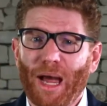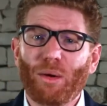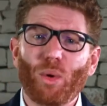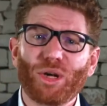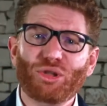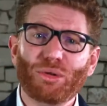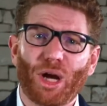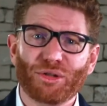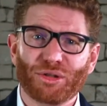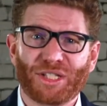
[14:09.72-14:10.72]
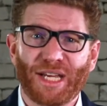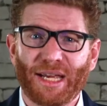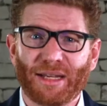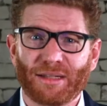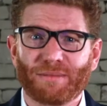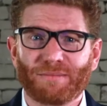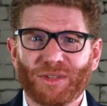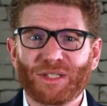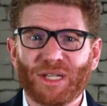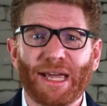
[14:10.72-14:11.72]
I want you to understand
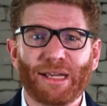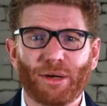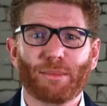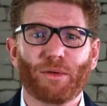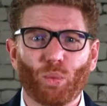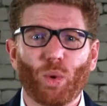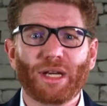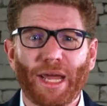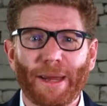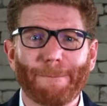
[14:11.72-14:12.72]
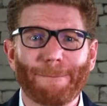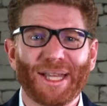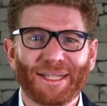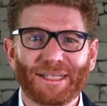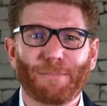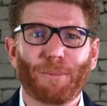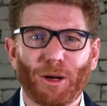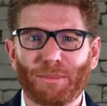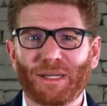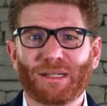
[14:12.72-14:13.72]
the diagram of what a billing
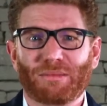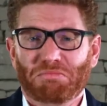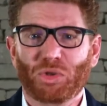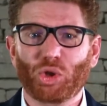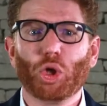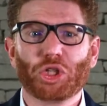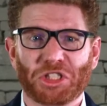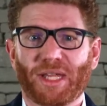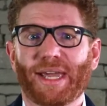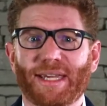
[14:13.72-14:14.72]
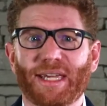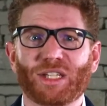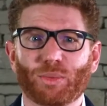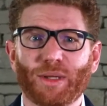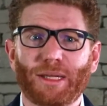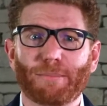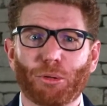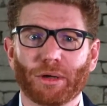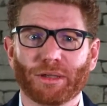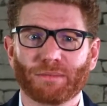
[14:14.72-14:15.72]
department looks like. It's really
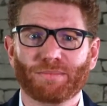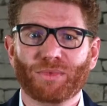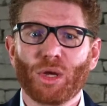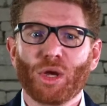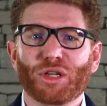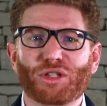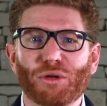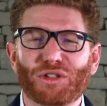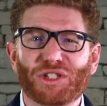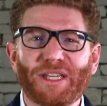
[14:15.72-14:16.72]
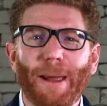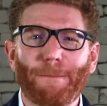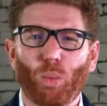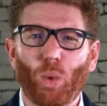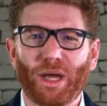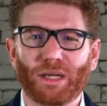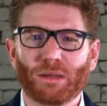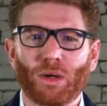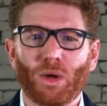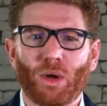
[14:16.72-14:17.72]
important. So step
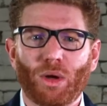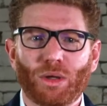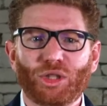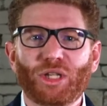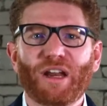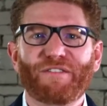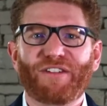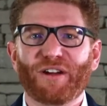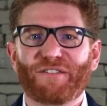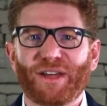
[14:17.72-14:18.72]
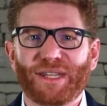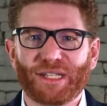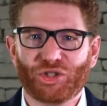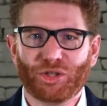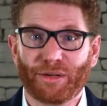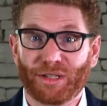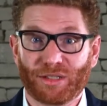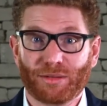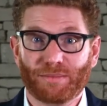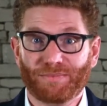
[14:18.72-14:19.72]
one, you got to verify the
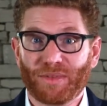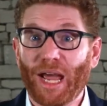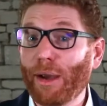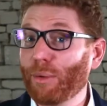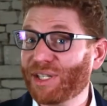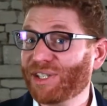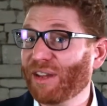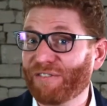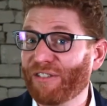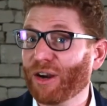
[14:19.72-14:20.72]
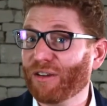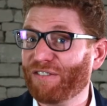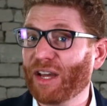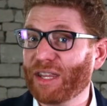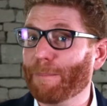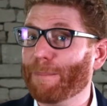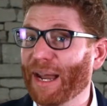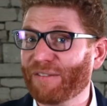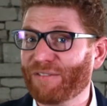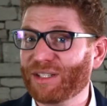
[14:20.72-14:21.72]
insurance. I always say verify the
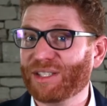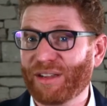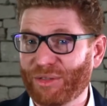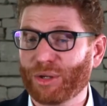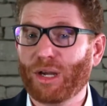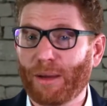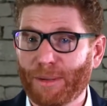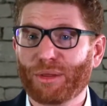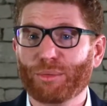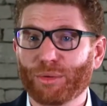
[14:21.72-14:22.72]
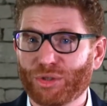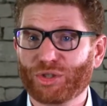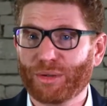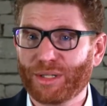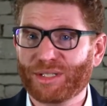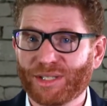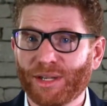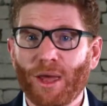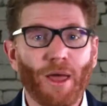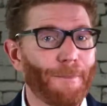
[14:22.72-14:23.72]
benefits if they're coming through insurance
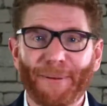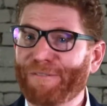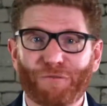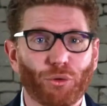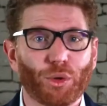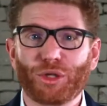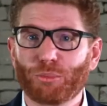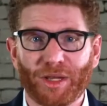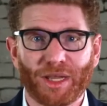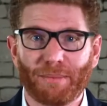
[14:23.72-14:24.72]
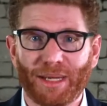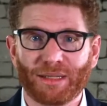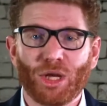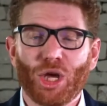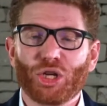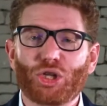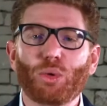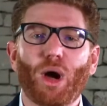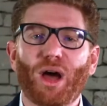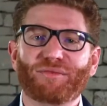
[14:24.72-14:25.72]
before you bring them in.
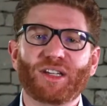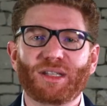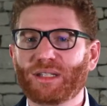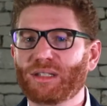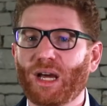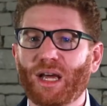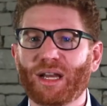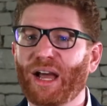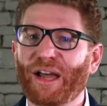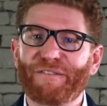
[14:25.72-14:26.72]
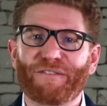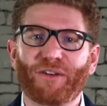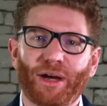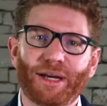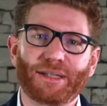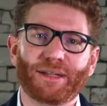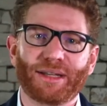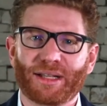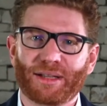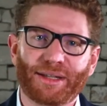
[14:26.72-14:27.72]
Too often than not, I find
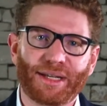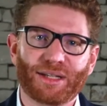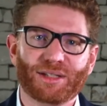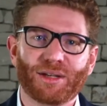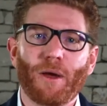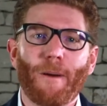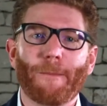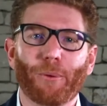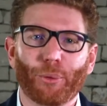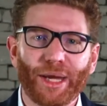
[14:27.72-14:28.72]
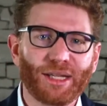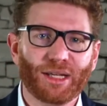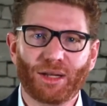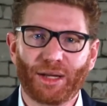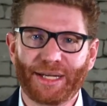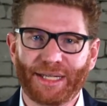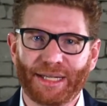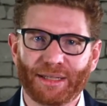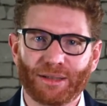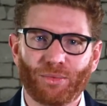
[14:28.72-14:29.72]
that clinics bring the client
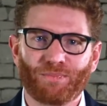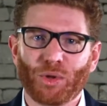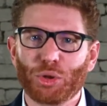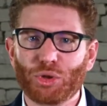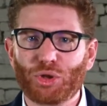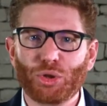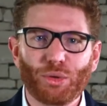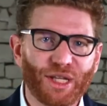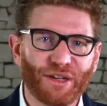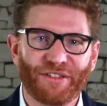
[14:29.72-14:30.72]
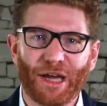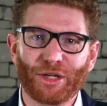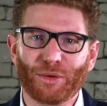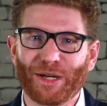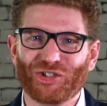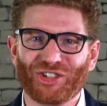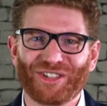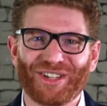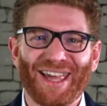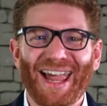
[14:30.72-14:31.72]
in, do the evaluation,
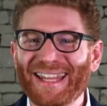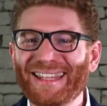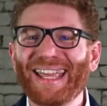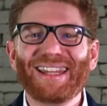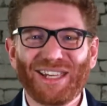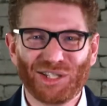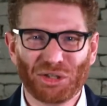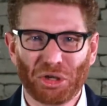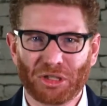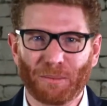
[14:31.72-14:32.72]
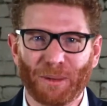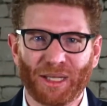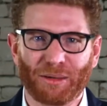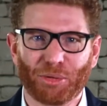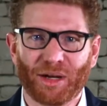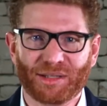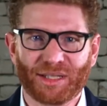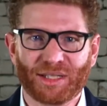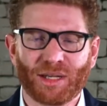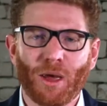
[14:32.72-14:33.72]
and then they start the billing
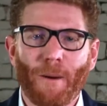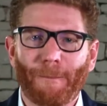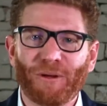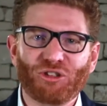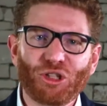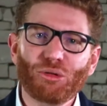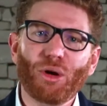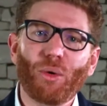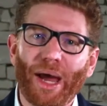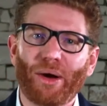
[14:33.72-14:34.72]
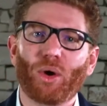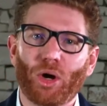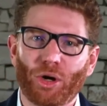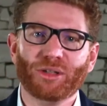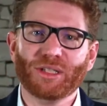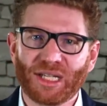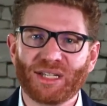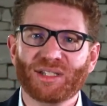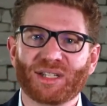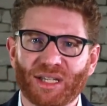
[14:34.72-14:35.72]
process. But do you know how hard it
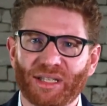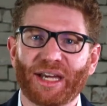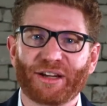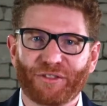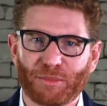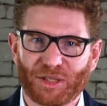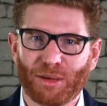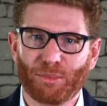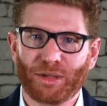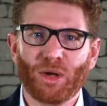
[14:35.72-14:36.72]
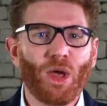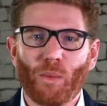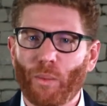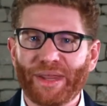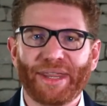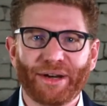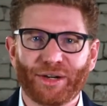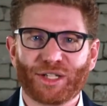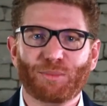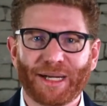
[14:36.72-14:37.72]
is to collect from someone when they're
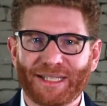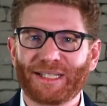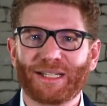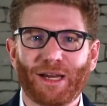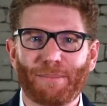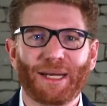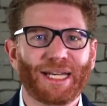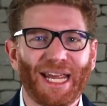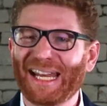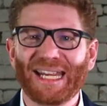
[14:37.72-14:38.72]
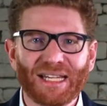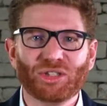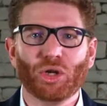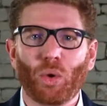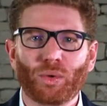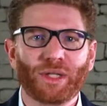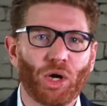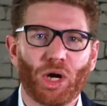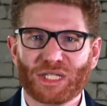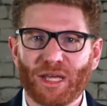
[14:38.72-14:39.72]
expecting to come in and it to only
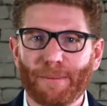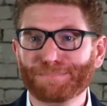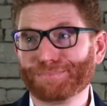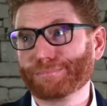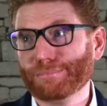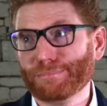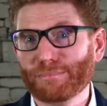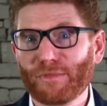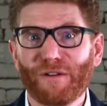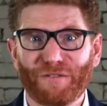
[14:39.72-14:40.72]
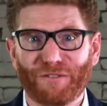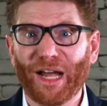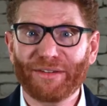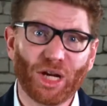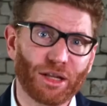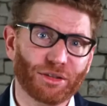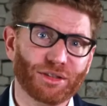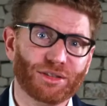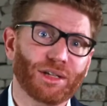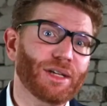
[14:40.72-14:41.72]
cost them
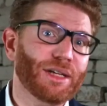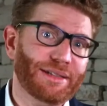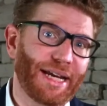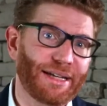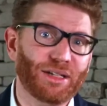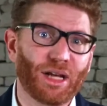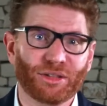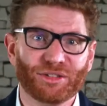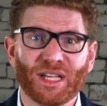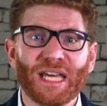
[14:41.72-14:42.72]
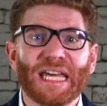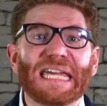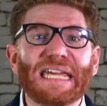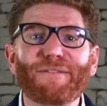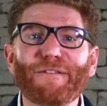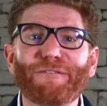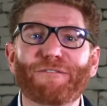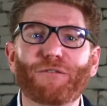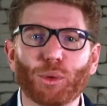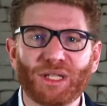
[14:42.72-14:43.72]
$5, $10, even
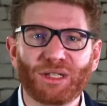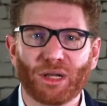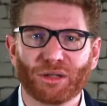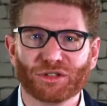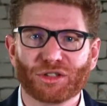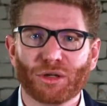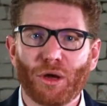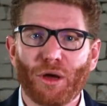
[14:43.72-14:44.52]
$40?